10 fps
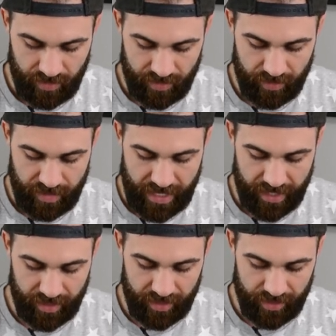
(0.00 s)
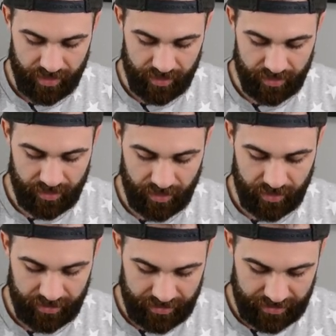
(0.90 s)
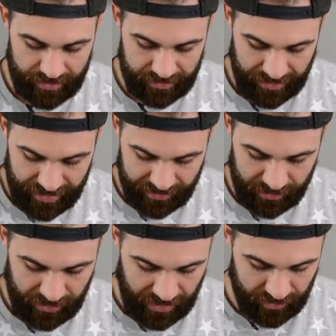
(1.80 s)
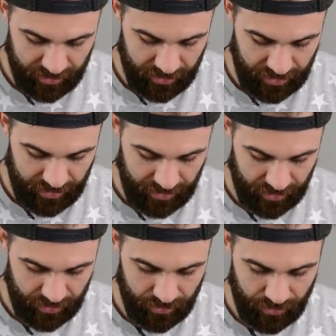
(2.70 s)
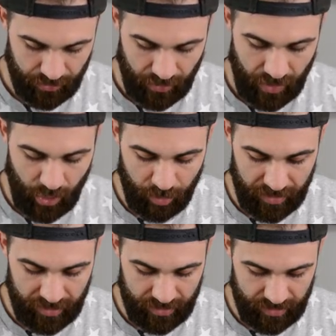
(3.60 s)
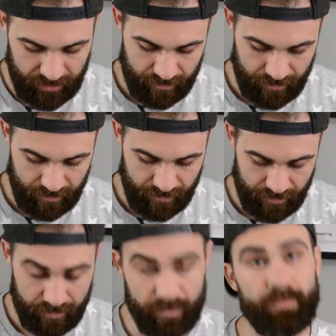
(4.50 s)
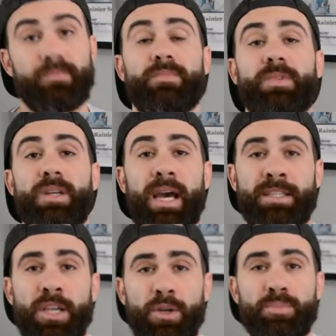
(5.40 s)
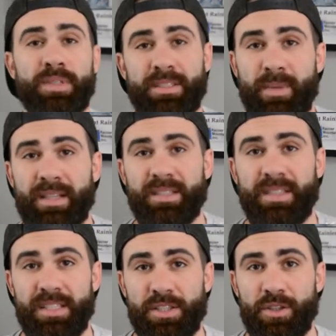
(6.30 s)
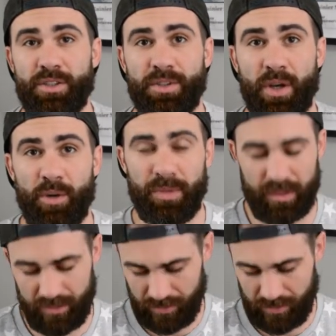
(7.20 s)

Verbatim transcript: The bag is slightly challenging to open. Exo, please make this easier to open.